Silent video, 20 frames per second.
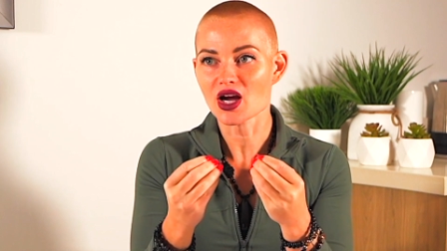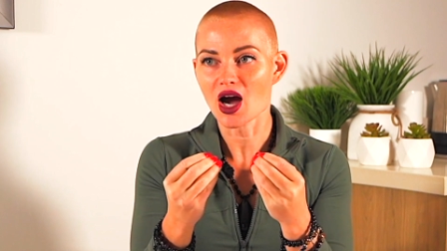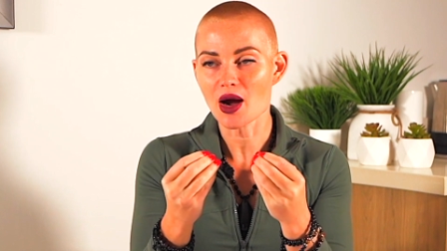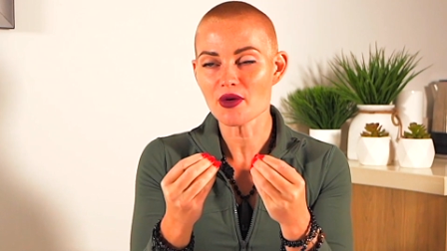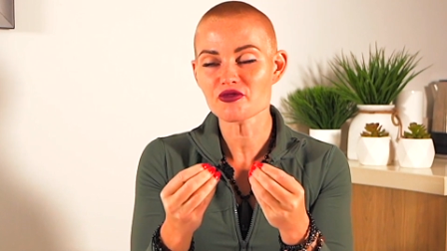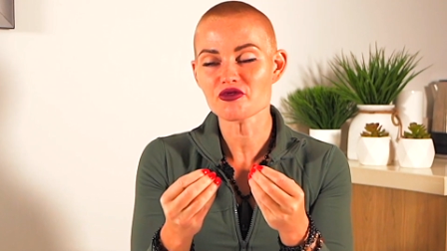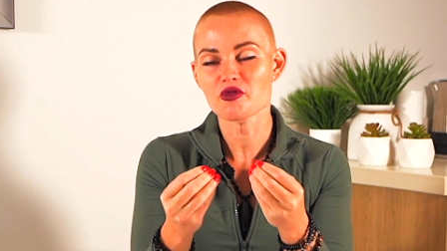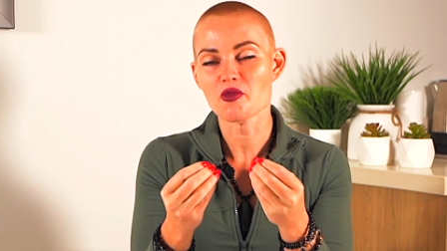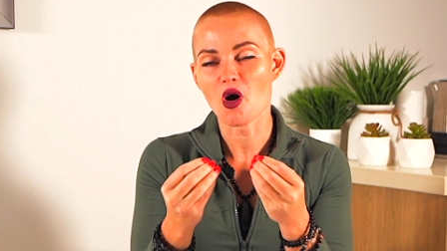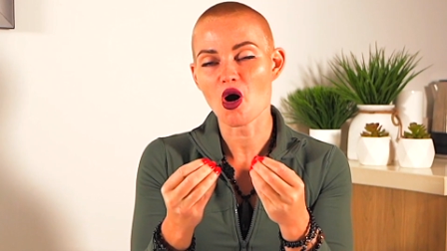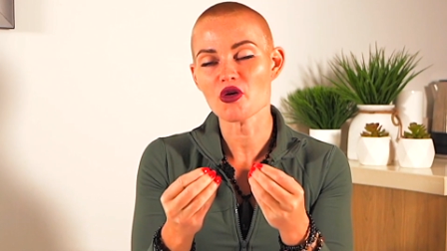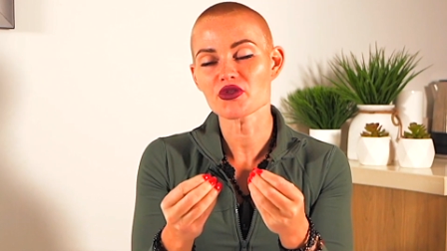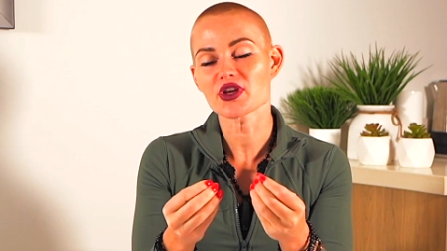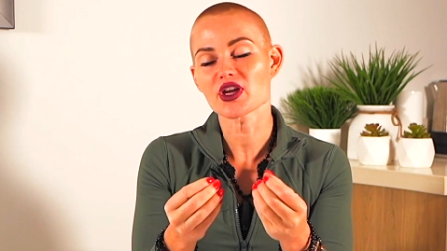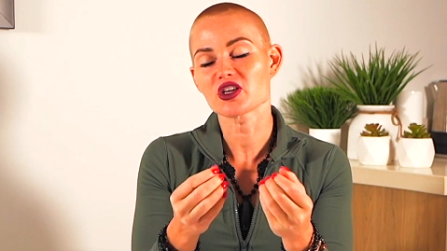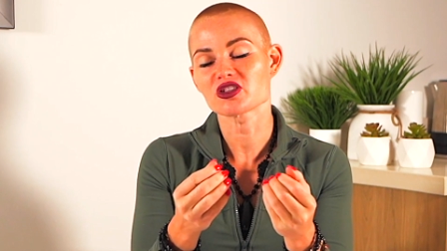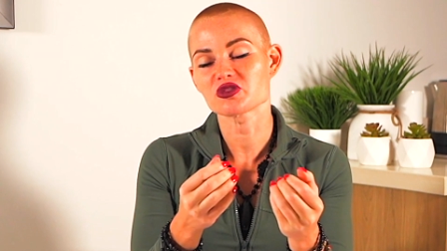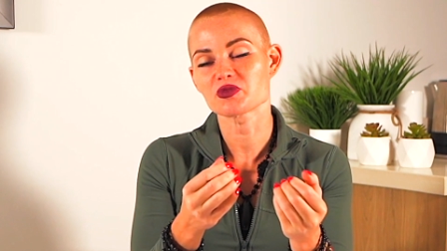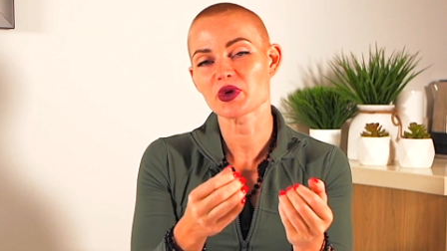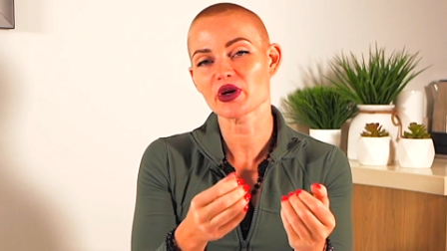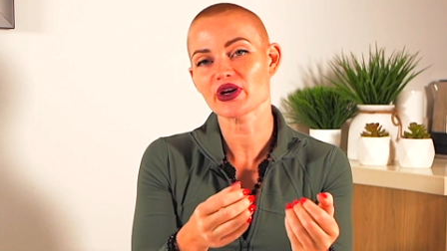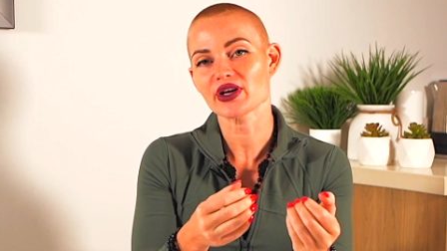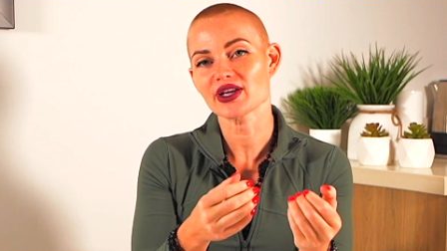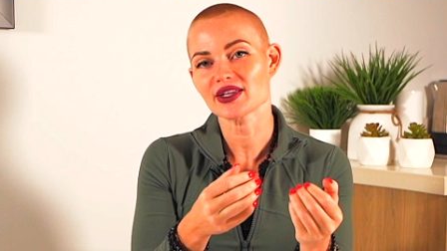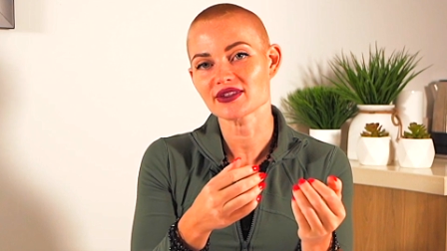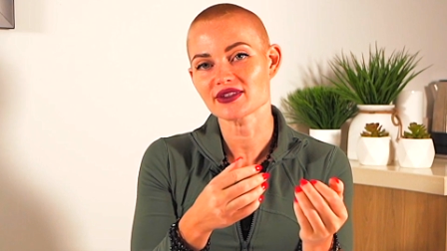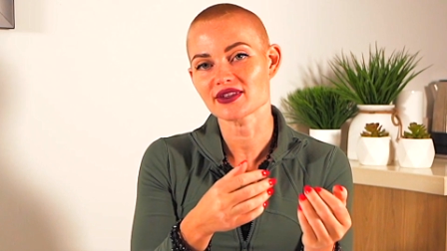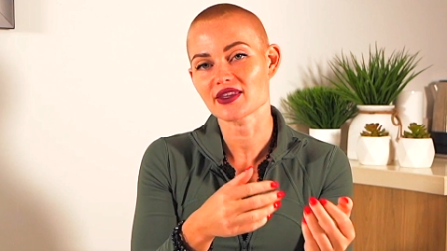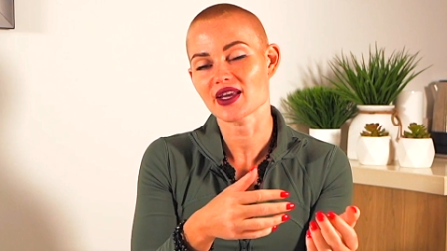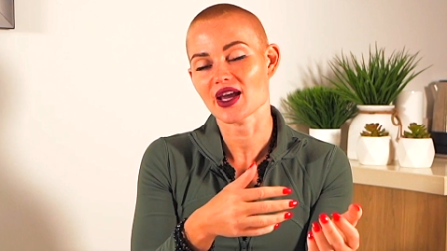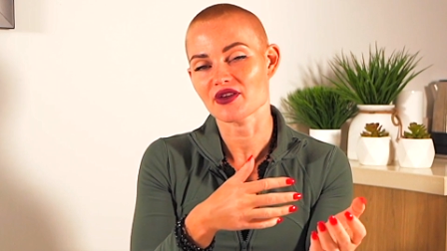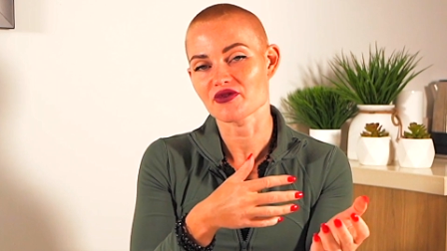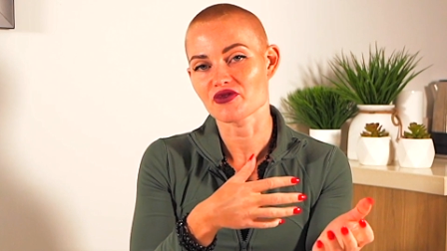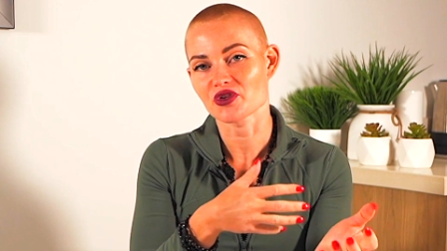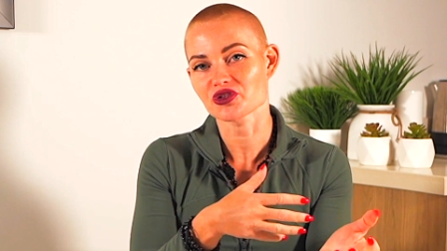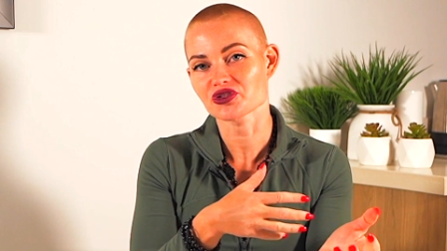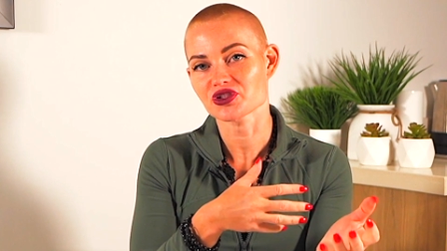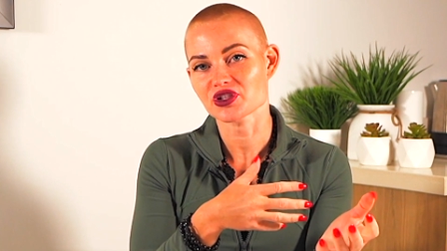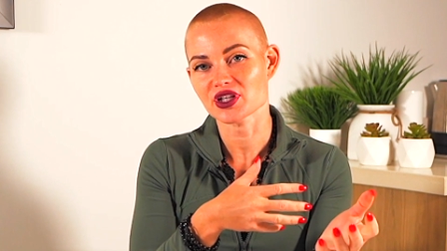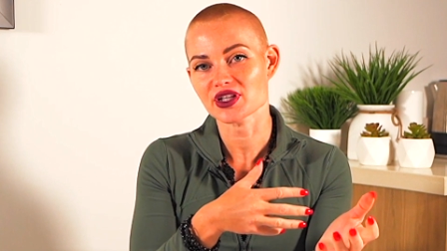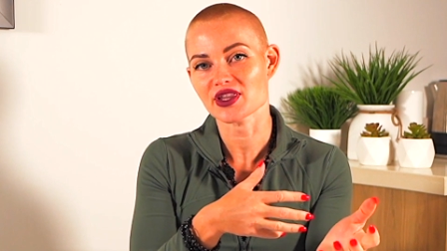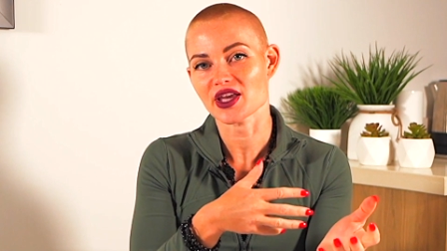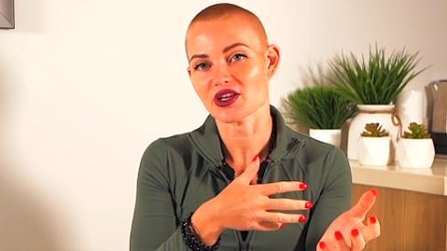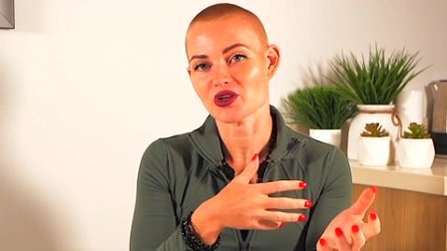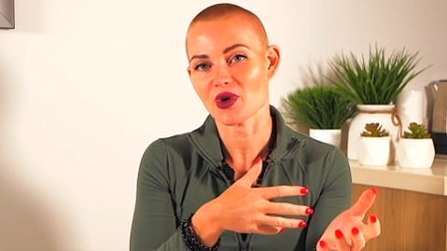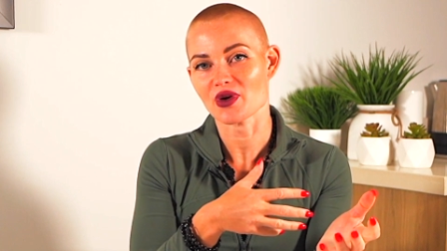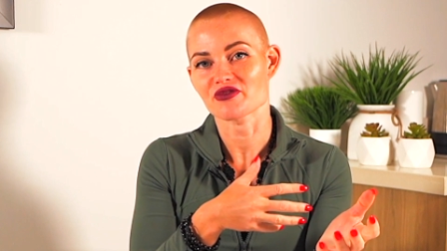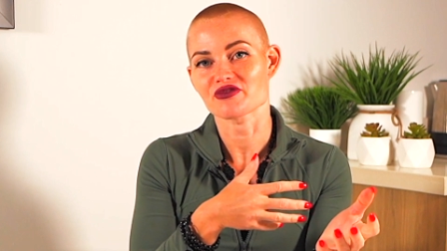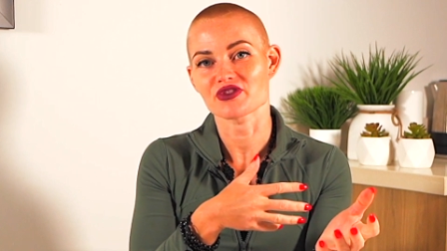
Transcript: come from all the experience and the adversity that you have